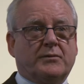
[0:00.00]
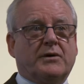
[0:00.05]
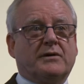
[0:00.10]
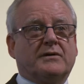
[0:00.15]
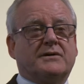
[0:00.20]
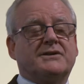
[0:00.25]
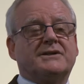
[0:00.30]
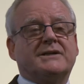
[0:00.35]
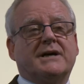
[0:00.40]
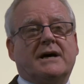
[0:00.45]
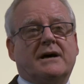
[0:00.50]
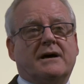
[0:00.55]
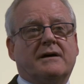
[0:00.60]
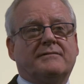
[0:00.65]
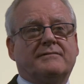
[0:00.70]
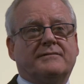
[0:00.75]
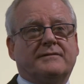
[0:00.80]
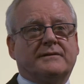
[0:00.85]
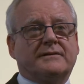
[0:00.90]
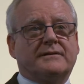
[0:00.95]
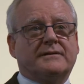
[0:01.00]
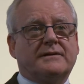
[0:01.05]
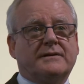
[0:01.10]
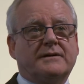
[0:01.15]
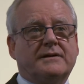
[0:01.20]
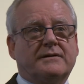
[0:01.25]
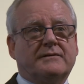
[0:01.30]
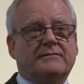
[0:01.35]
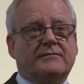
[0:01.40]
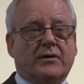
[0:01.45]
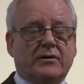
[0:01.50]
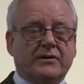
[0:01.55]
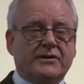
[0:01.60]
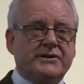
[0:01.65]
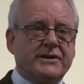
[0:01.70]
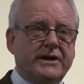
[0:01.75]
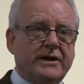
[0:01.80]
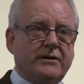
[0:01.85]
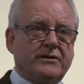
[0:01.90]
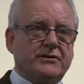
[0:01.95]
all the staff and
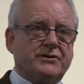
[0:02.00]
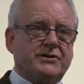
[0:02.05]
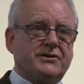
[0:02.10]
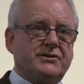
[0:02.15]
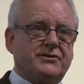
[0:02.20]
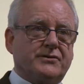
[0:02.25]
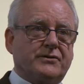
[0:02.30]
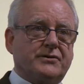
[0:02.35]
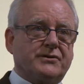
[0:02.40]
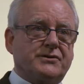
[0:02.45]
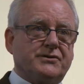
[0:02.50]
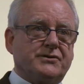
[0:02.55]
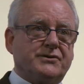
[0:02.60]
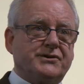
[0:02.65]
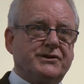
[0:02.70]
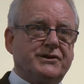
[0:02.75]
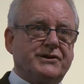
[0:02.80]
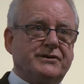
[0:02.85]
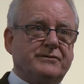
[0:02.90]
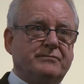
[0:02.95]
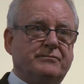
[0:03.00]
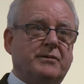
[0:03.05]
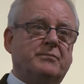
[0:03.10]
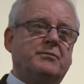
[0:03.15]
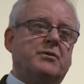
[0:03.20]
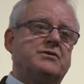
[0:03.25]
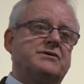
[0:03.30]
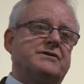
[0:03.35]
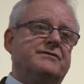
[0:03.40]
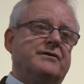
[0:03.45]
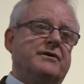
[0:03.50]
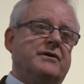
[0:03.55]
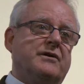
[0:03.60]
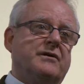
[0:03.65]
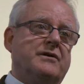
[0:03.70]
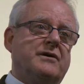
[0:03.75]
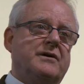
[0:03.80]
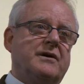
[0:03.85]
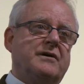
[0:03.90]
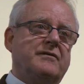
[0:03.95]
volunteers at Stroke Association, but most of all
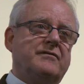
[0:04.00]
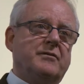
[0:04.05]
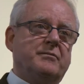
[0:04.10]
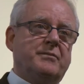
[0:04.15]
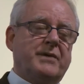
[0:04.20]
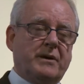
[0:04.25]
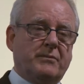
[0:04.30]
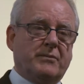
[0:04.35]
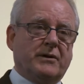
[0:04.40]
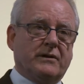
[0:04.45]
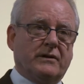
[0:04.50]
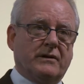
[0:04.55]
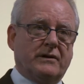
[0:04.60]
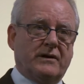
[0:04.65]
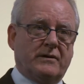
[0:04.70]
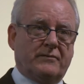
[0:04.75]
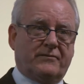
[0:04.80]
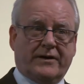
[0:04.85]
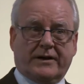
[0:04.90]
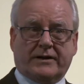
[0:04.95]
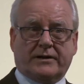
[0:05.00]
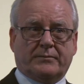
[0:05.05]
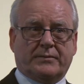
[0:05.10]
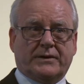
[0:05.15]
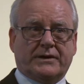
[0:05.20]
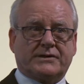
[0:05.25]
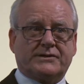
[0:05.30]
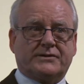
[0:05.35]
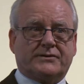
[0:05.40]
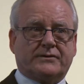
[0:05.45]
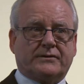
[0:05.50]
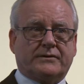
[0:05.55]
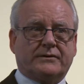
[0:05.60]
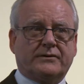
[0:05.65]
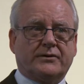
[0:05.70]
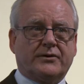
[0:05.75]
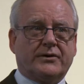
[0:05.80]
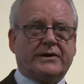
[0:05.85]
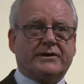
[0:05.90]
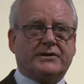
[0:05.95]
from people affected by stroke
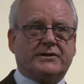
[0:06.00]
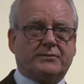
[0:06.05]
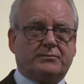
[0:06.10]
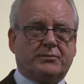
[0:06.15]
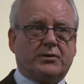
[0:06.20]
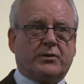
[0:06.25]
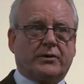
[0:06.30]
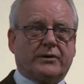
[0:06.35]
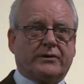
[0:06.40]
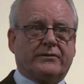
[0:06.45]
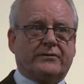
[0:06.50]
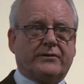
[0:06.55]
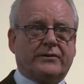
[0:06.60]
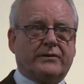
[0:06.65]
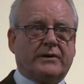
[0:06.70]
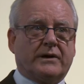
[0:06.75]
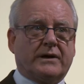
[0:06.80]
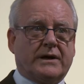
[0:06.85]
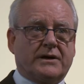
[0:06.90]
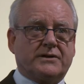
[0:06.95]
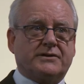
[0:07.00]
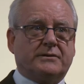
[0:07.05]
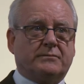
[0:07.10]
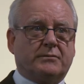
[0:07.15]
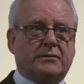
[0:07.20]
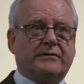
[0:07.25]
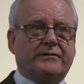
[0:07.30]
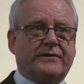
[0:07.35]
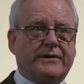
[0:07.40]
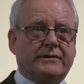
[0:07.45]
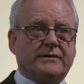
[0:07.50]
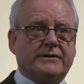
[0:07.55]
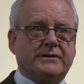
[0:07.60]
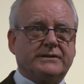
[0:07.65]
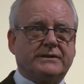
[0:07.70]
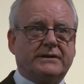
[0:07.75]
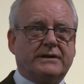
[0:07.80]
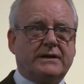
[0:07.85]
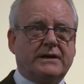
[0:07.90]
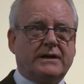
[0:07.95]
who he has supported through the last number of years.
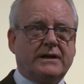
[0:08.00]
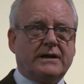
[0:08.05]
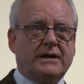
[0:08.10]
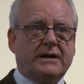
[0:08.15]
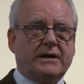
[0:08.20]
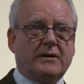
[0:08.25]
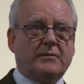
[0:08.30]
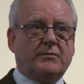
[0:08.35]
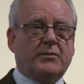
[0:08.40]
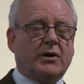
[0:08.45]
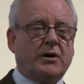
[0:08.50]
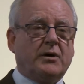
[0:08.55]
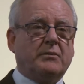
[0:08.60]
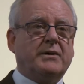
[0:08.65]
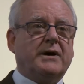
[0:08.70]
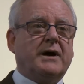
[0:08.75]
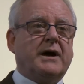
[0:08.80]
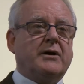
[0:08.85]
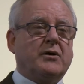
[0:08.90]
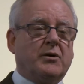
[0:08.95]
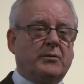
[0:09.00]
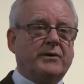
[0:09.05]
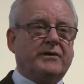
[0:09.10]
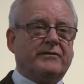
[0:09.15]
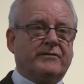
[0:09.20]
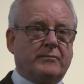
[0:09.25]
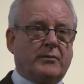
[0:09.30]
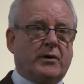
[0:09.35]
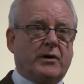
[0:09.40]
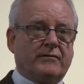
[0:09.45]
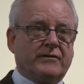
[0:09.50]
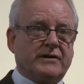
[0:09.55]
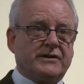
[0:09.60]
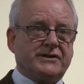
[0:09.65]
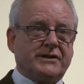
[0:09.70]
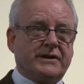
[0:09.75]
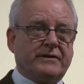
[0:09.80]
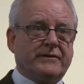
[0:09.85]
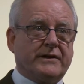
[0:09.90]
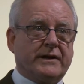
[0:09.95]
Bob, I hope you have a
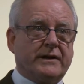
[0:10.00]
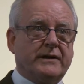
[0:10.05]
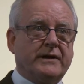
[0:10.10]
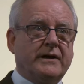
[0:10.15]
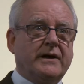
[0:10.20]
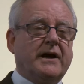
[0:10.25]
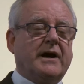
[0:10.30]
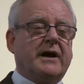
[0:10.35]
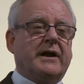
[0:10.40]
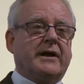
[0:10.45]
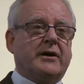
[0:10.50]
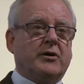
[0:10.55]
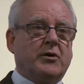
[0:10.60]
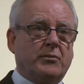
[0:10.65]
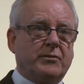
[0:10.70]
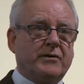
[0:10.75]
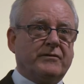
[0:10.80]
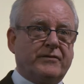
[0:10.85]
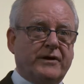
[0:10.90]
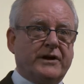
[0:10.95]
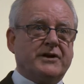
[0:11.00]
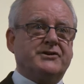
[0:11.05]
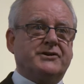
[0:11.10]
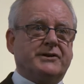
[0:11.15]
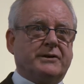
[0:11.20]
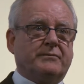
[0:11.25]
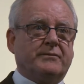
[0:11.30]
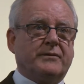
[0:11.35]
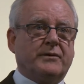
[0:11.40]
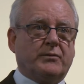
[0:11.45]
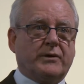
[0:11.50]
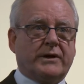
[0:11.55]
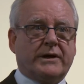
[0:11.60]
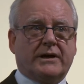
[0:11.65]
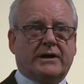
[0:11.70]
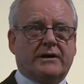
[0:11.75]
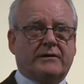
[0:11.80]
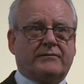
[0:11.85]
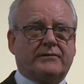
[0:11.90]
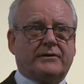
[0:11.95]
marvellous evening, and I hope the friendship that we
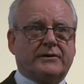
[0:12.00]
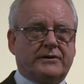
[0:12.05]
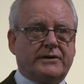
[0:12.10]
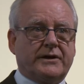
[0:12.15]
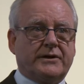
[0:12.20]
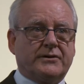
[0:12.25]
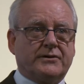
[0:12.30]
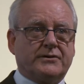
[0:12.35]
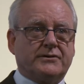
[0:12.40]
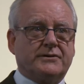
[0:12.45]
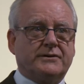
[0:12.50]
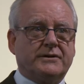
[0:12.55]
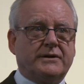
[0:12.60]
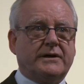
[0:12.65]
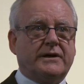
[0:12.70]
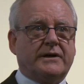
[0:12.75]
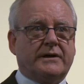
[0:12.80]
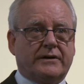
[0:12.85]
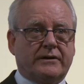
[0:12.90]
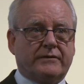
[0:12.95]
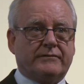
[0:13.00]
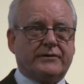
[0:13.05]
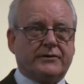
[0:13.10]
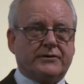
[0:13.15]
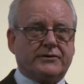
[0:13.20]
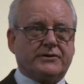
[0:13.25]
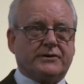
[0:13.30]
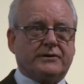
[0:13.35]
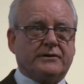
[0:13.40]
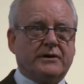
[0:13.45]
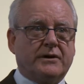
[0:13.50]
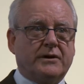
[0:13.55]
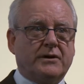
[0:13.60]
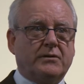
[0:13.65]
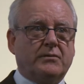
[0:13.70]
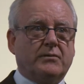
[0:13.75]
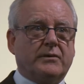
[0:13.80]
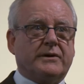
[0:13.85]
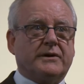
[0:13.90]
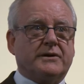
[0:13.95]
have continues into the future
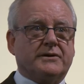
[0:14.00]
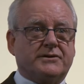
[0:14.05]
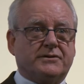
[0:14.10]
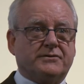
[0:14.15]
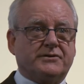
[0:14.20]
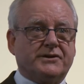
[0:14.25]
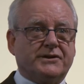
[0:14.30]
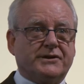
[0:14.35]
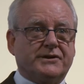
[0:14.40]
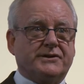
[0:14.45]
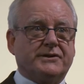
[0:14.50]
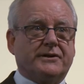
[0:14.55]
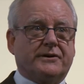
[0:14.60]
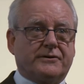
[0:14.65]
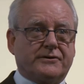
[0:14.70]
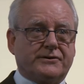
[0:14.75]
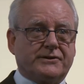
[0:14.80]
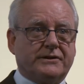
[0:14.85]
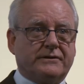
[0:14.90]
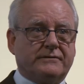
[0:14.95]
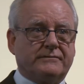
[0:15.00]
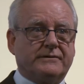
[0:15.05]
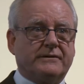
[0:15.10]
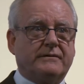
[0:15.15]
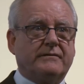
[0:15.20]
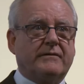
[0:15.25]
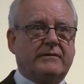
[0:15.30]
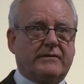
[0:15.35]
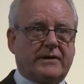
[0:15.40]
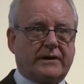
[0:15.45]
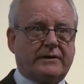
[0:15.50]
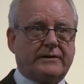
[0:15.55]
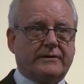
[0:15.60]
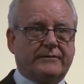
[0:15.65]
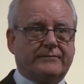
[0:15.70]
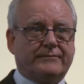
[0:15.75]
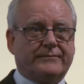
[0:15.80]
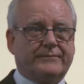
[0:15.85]
with the association and ourselves. Thank you.